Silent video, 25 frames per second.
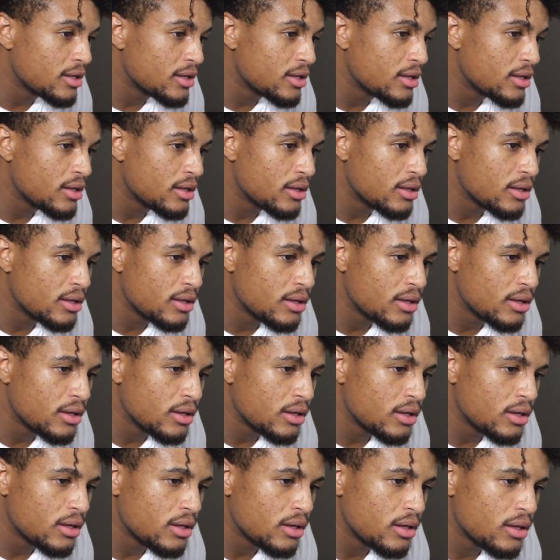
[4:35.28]

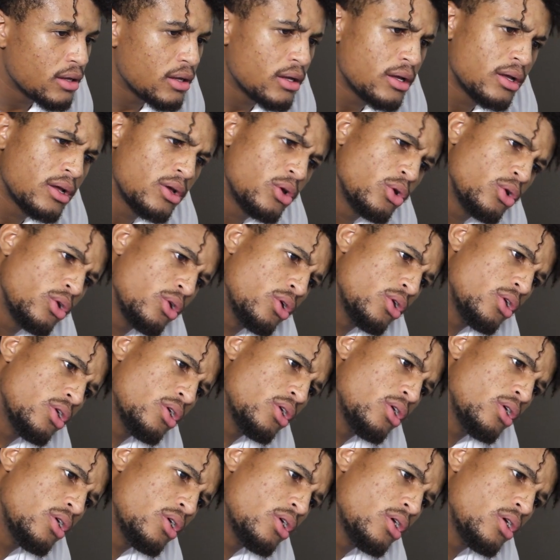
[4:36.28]

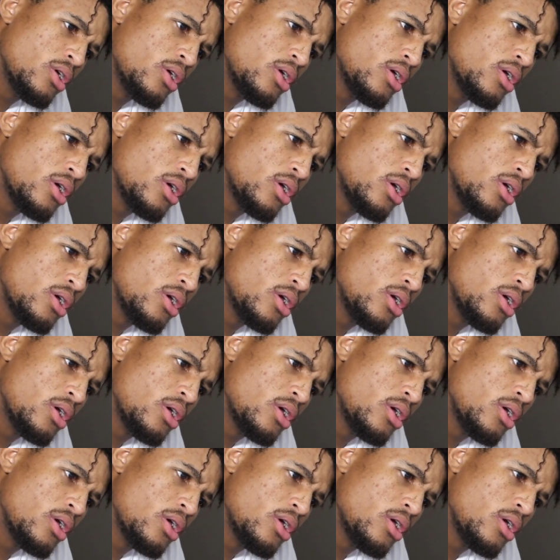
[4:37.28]
(no one is talking)